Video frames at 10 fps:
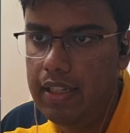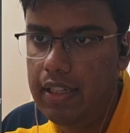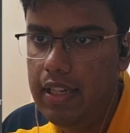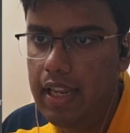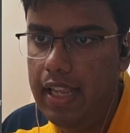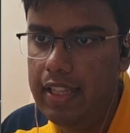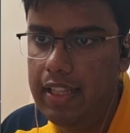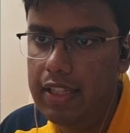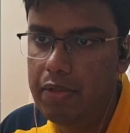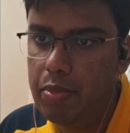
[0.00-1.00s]
and then
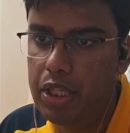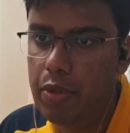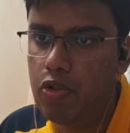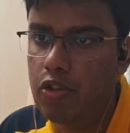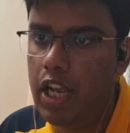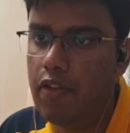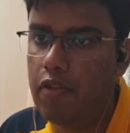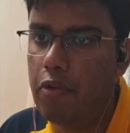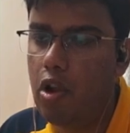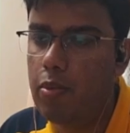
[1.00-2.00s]
this bishop would have a
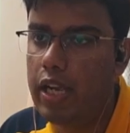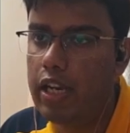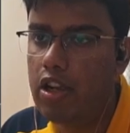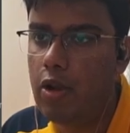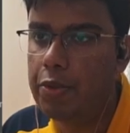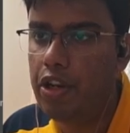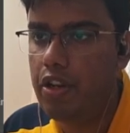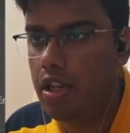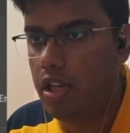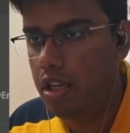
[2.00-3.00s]
fallback option
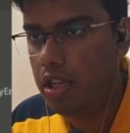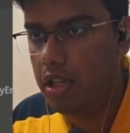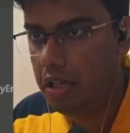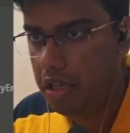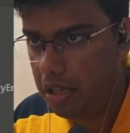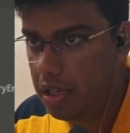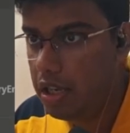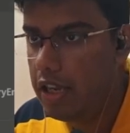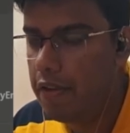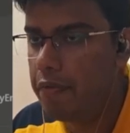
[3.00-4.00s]

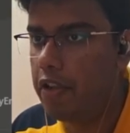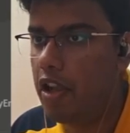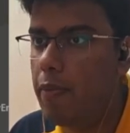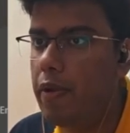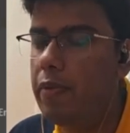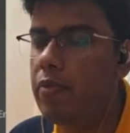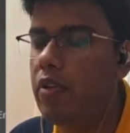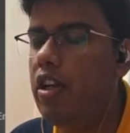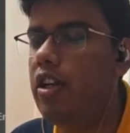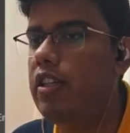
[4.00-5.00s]
if the opponent
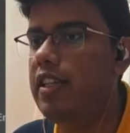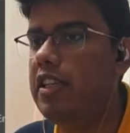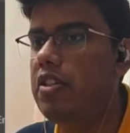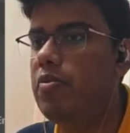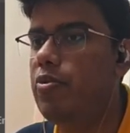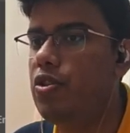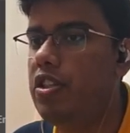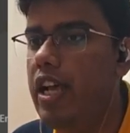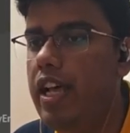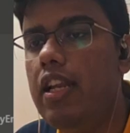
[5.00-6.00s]
decides to push that.